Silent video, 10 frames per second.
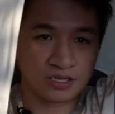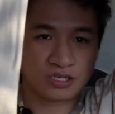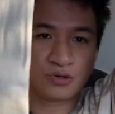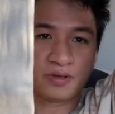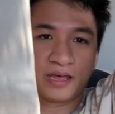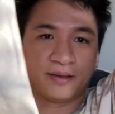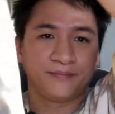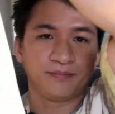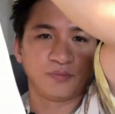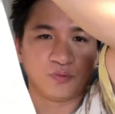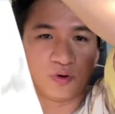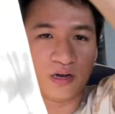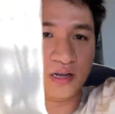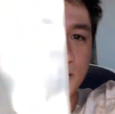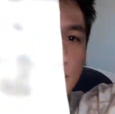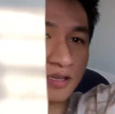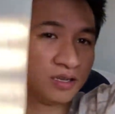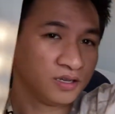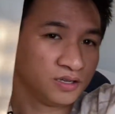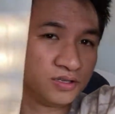two of them. One
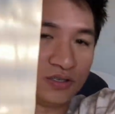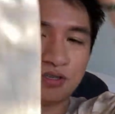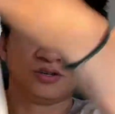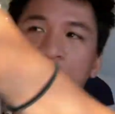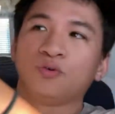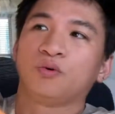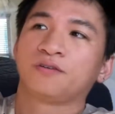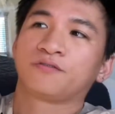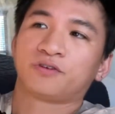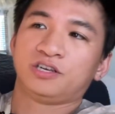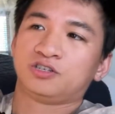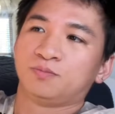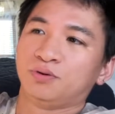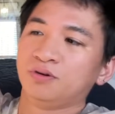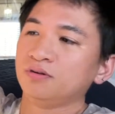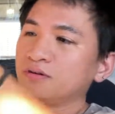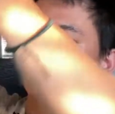for each boot.